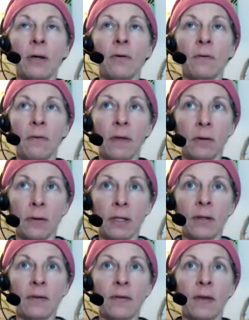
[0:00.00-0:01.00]

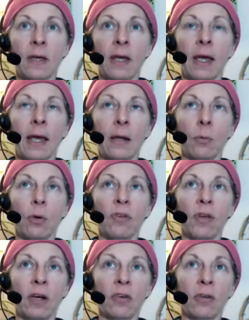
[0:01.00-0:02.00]
feelings and what's
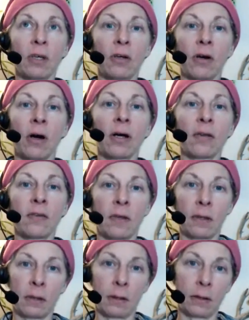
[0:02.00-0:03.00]
actually
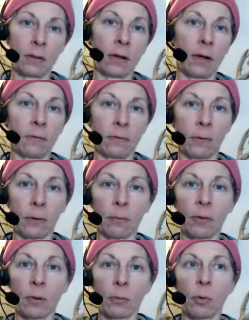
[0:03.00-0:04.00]
causing the thought form.
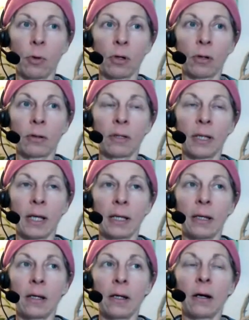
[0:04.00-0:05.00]

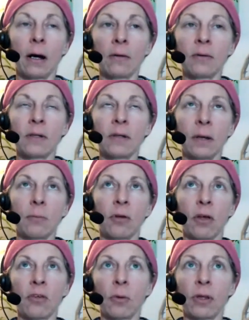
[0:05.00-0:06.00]
They oftentimes
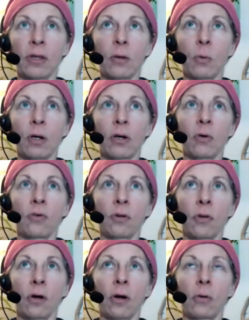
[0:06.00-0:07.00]
also, I think what goes
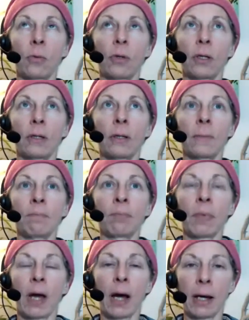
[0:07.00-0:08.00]
along with
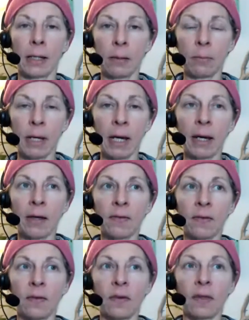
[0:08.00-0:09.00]
high empaths
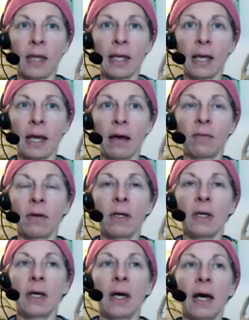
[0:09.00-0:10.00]
is that they have
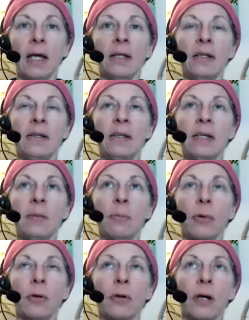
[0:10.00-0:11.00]
a
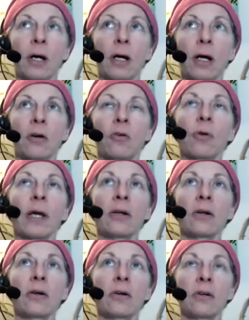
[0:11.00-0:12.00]
deeper, a
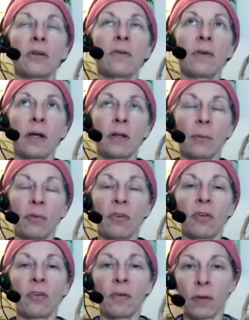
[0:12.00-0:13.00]
greater developed
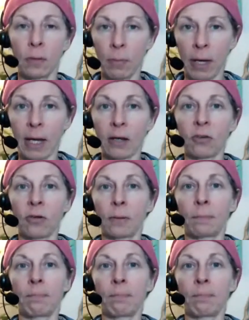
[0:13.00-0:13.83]
sense of compassion.